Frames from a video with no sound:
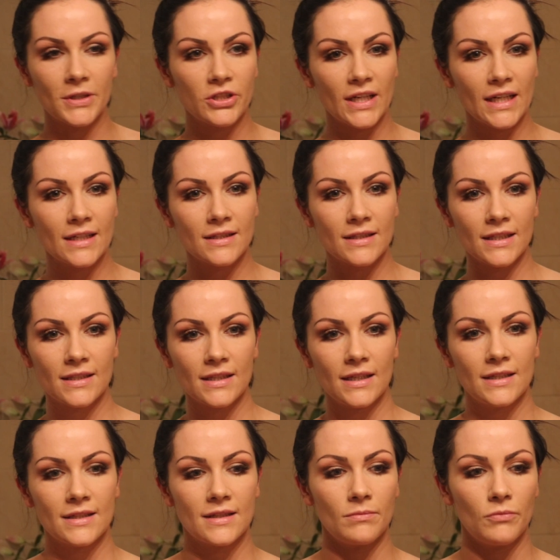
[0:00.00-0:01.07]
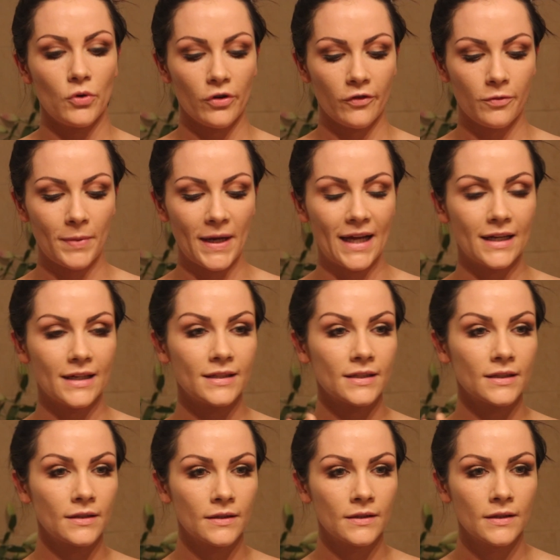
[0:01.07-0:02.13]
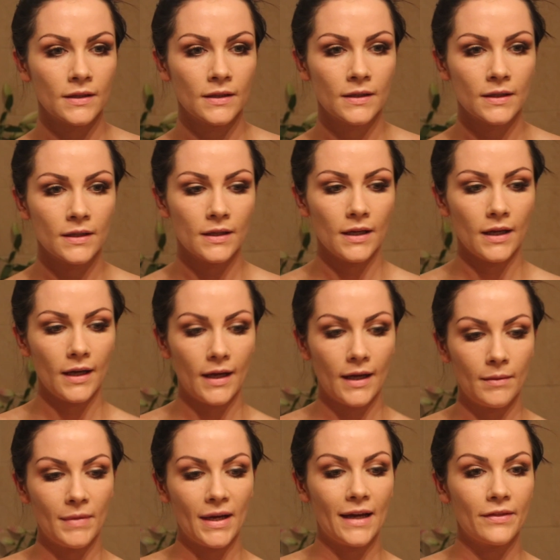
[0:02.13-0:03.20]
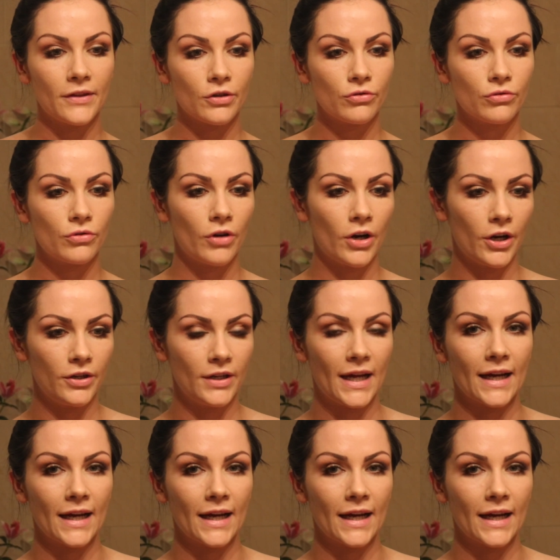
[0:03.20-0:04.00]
my cheeks, this is the Morphe palette and the Crown